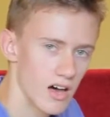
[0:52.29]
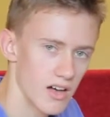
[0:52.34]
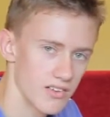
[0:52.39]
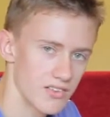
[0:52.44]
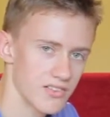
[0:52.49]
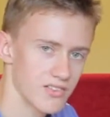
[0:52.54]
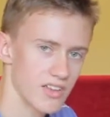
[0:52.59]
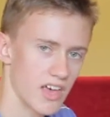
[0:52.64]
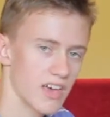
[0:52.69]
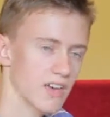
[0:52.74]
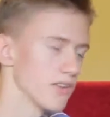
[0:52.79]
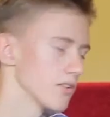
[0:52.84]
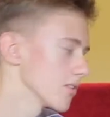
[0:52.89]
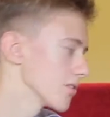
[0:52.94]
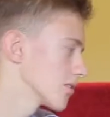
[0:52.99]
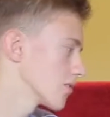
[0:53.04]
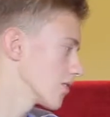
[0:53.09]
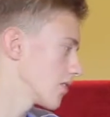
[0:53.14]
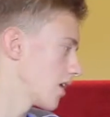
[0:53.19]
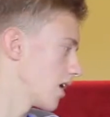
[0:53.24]

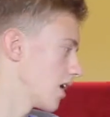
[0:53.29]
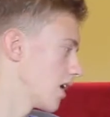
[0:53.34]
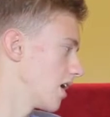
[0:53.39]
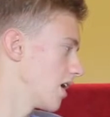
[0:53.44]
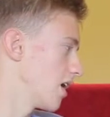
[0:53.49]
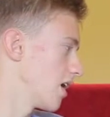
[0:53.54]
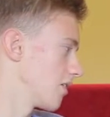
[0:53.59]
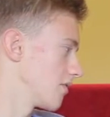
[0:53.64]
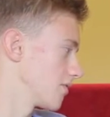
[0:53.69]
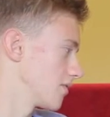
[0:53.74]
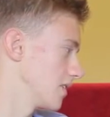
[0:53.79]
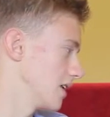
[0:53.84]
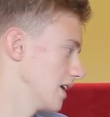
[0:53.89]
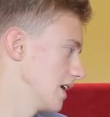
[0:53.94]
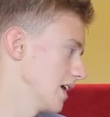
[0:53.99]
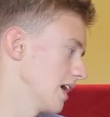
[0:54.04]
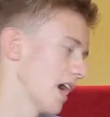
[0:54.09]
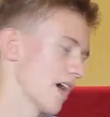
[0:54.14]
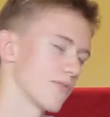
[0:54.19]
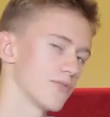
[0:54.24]
sales of
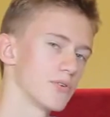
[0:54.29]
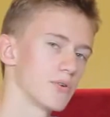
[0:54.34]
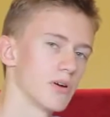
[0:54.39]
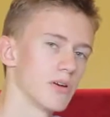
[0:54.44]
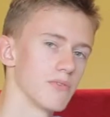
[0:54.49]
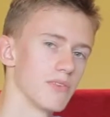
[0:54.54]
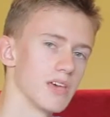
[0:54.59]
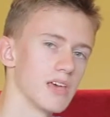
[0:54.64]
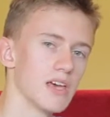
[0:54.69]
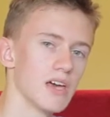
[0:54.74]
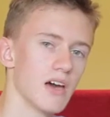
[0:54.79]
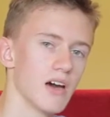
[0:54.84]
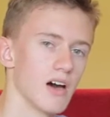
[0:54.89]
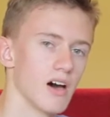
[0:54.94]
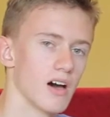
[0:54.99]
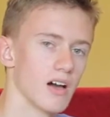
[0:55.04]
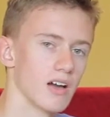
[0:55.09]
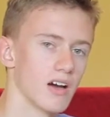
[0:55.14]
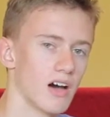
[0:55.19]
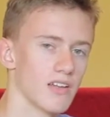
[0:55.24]
the
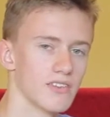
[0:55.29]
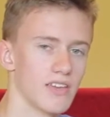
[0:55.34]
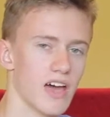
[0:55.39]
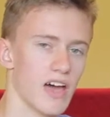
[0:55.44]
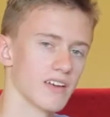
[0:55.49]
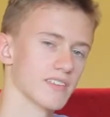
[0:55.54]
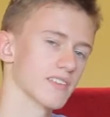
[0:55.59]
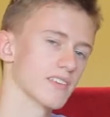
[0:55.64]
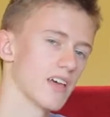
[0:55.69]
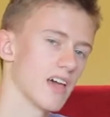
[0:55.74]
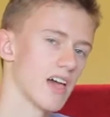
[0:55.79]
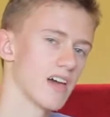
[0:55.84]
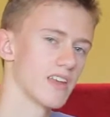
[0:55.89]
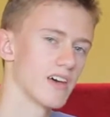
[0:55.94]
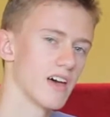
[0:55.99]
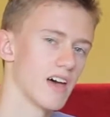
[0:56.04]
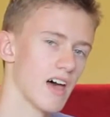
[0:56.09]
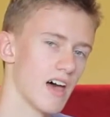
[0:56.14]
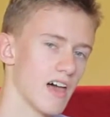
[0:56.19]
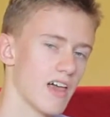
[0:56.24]
FUAV, contact
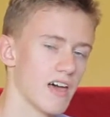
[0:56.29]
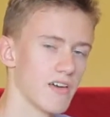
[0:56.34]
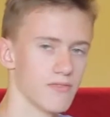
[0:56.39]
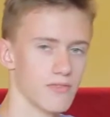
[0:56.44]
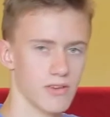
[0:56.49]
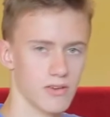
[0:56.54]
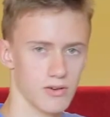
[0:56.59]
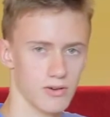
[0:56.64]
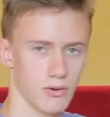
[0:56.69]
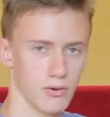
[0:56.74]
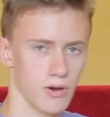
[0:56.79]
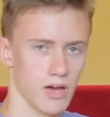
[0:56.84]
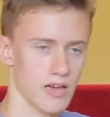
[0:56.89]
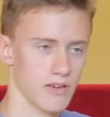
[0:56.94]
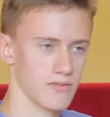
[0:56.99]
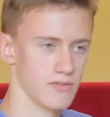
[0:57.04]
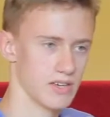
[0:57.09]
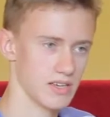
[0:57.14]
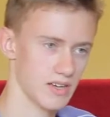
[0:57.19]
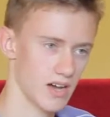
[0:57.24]
Anna at
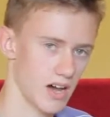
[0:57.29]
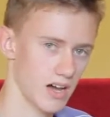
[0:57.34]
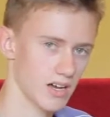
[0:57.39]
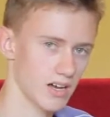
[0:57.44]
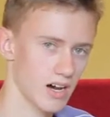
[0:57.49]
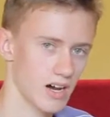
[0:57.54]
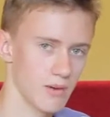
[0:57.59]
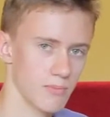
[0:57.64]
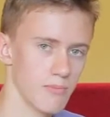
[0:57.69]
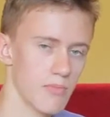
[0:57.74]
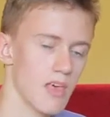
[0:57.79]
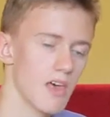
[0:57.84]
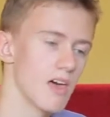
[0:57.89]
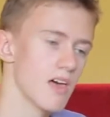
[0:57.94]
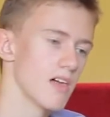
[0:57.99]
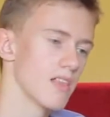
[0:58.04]
FUAV.com.